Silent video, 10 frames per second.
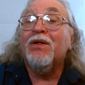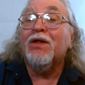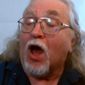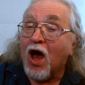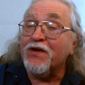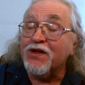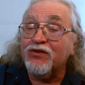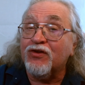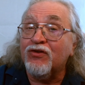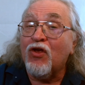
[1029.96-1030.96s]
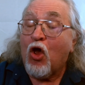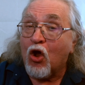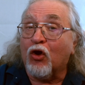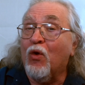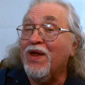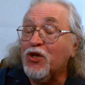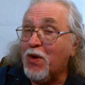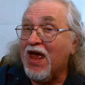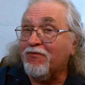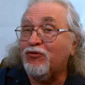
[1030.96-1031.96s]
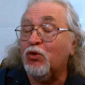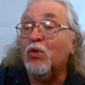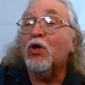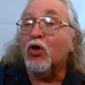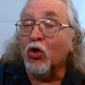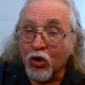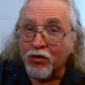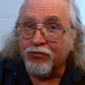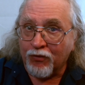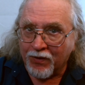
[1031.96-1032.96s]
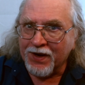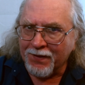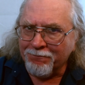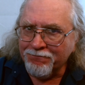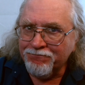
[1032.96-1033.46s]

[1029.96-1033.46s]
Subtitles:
offenses are going to have to look for him.